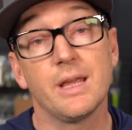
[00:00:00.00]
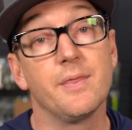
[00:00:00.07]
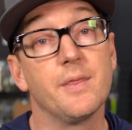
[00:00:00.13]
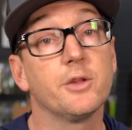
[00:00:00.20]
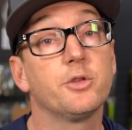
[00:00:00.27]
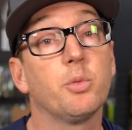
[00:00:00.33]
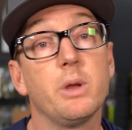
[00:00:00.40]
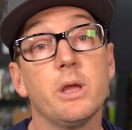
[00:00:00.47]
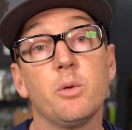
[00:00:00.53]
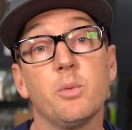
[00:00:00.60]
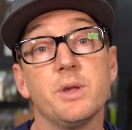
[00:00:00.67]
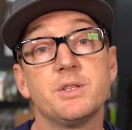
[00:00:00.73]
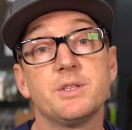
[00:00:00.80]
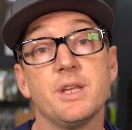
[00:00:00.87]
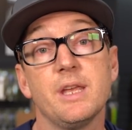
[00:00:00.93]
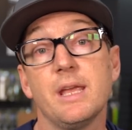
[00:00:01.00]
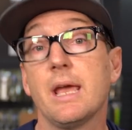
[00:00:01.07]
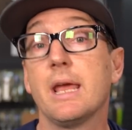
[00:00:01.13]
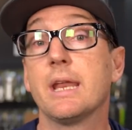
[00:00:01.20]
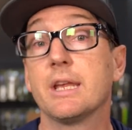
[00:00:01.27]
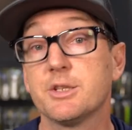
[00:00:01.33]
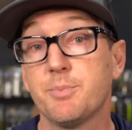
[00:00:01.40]
And this week we see
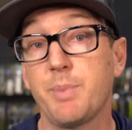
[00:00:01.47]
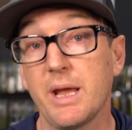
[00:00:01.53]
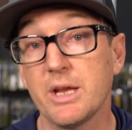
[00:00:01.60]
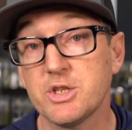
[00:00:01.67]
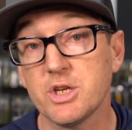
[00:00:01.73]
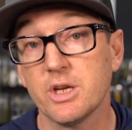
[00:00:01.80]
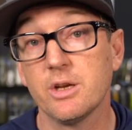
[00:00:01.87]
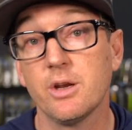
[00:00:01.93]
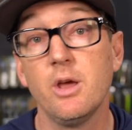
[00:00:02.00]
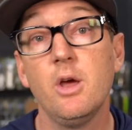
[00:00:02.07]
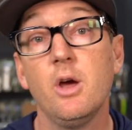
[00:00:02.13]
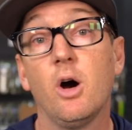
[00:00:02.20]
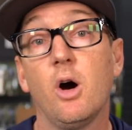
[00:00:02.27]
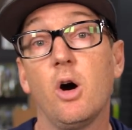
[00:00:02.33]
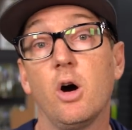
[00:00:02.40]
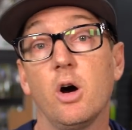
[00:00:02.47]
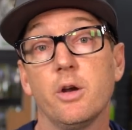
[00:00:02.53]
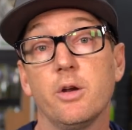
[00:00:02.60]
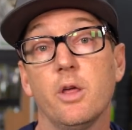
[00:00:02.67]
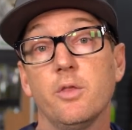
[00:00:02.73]
an expansion on